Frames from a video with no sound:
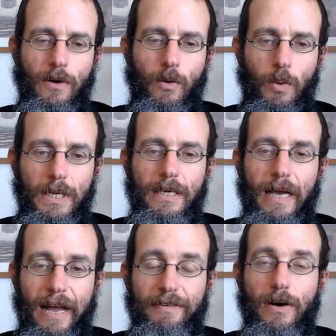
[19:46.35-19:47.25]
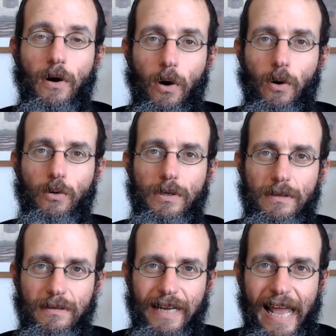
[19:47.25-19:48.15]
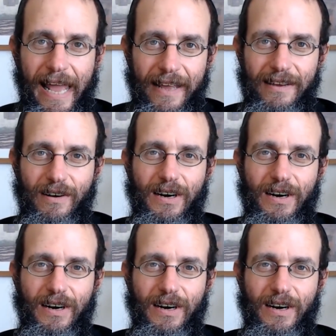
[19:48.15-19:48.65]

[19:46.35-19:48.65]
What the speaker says: We have our own egg,